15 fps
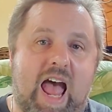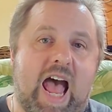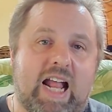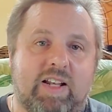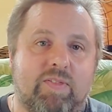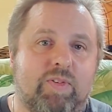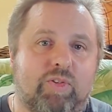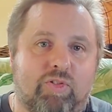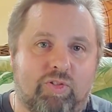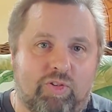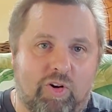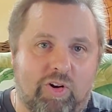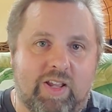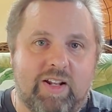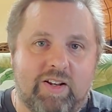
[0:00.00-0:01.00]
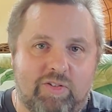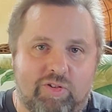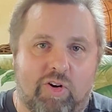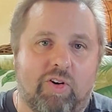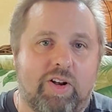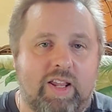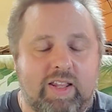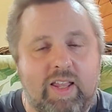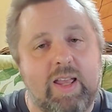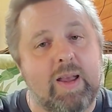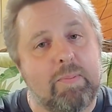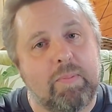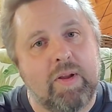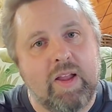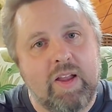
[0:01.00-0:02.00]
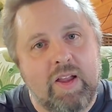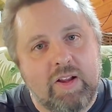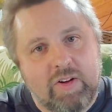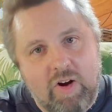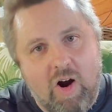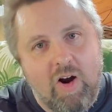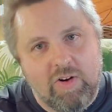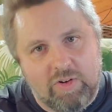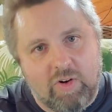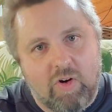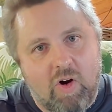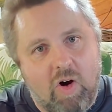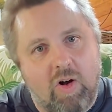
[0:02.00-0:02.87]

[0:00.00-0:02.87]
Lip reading: activist circuit attorney, Kim Gardner.